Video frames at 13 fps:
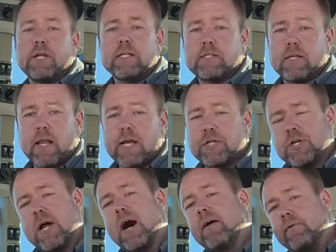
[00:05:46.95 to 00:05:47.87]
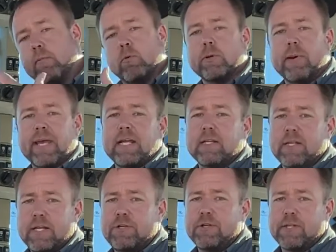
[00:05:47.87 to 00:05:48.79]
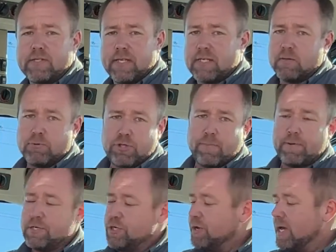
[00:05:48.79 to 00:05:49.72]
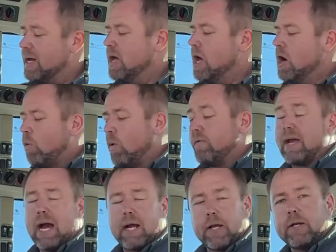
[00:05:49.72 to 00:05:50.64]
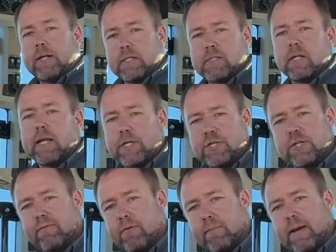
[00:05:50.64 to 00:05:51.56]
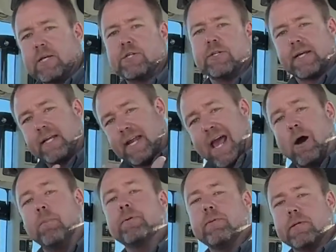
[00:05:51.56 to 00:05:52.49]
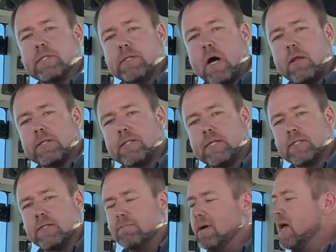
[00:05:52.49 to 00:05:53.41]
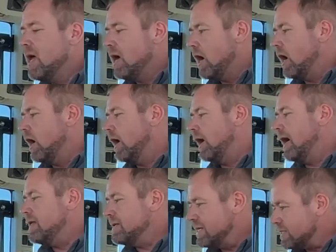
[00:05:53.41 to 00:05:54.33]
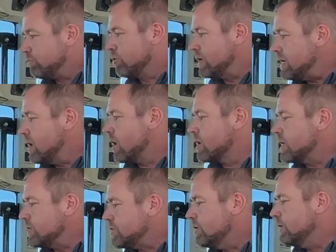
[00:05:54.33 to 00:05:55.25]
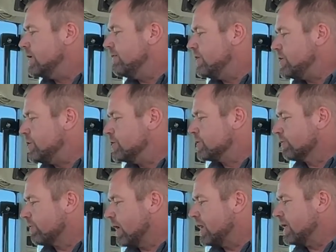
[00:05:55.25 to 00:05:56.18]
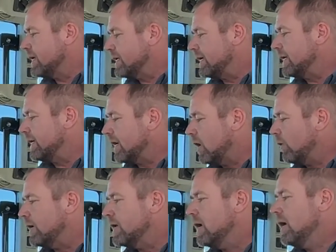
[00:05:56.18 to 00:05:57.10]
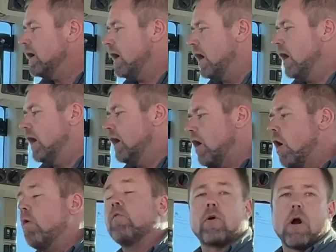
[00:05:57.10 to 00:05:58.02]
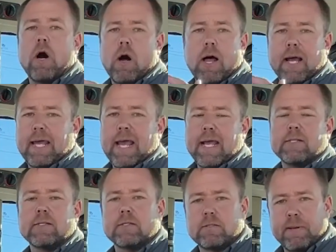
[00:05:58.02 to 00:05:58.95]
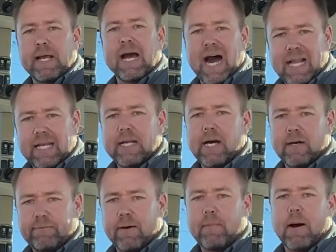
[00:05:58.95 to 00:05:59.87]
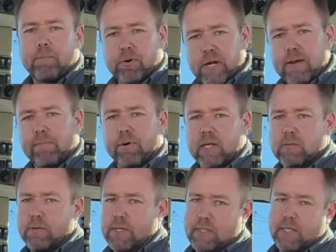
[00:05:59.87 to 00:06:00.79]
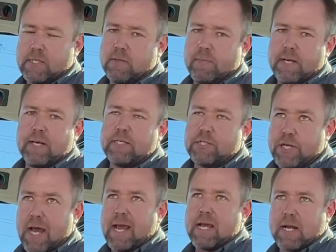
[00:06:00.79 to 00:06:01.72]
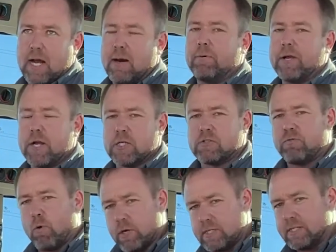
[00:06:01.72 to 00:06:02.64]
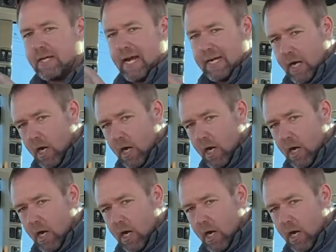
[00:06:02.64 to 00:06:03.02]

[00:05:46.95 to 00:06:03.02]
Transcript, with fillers: installation off and we can get you the system, ship it to you. We've got good installation information that can help you install the system. Uh, and it's pretty darn intuitive and user friendly to get it going. Uh, overall, I can't speak highly enough. I'm, I'm pretty impressed with the system, and it's taken a couple years for us to kind of